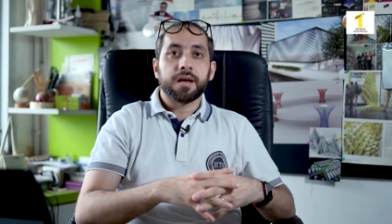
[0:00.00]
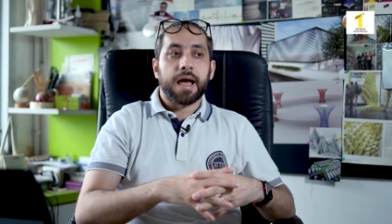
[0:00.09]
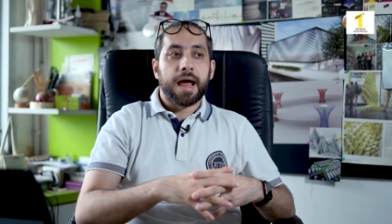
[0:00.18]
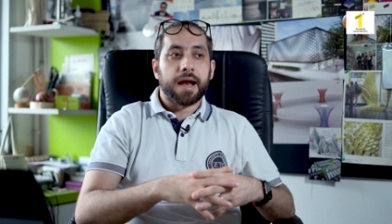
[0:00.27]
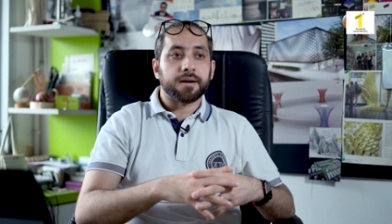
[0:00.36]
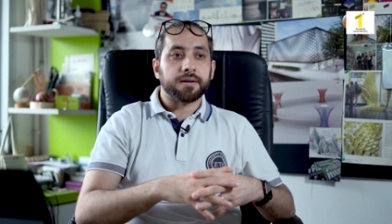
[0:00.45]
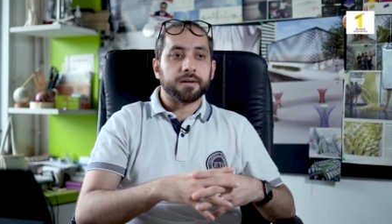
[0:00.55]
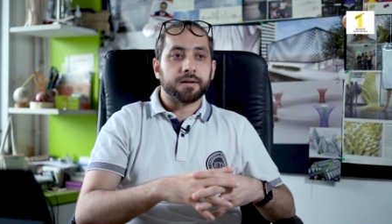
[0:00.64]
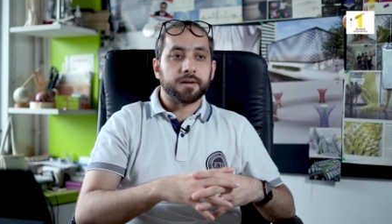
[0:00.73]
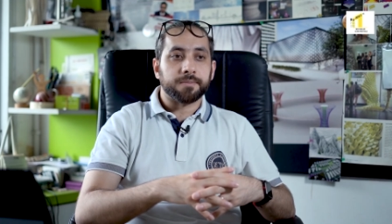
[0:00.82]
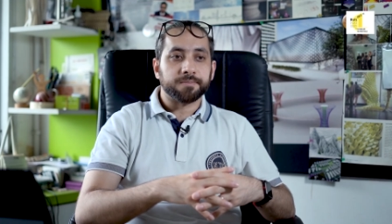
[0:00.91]
and
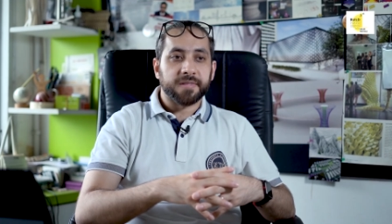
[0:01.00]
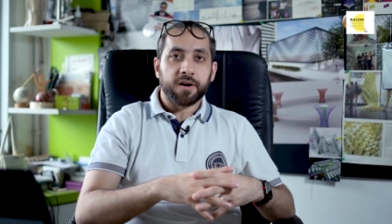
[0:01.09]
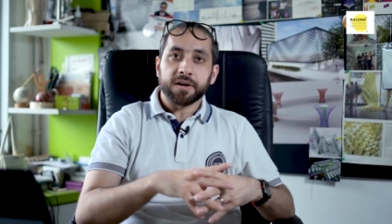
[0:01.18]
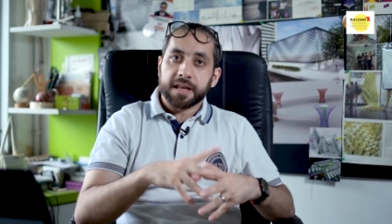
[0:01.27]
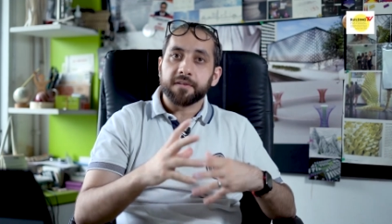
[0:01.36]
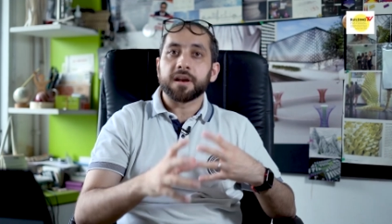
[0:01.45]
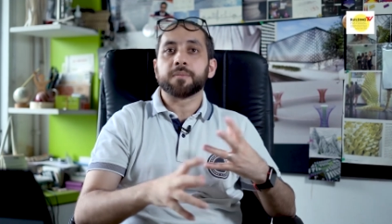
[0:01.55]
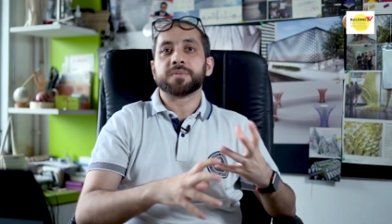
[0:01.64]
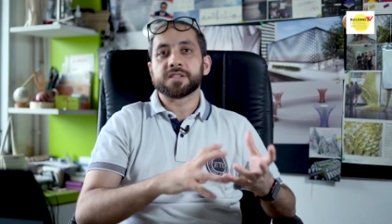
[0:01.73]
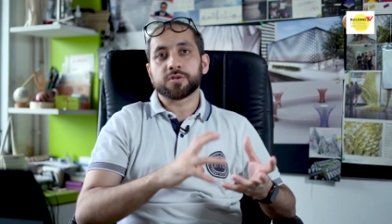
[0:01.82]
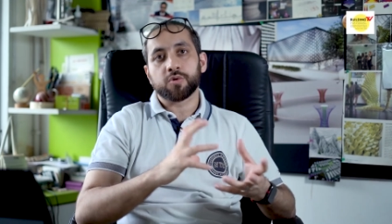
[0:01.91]
uh, kind of
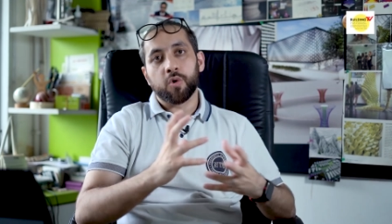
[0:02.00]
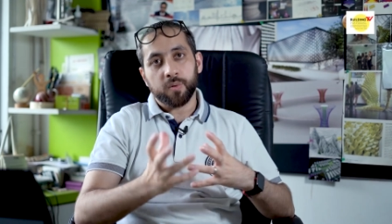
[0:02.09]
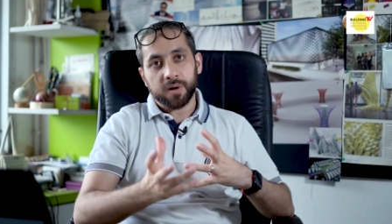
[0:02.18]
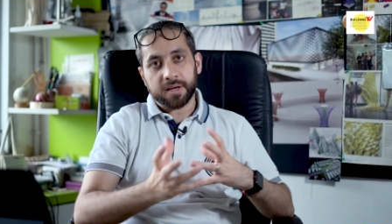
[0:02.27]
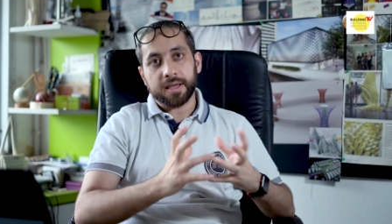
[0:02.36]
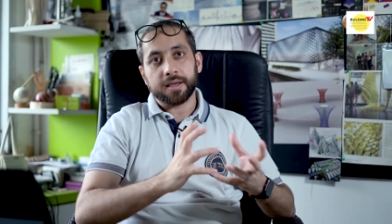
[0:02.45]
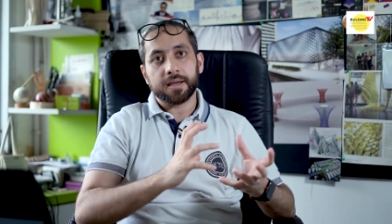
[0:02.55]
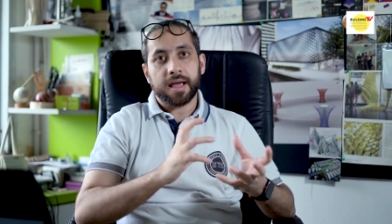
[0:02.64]
develop this co working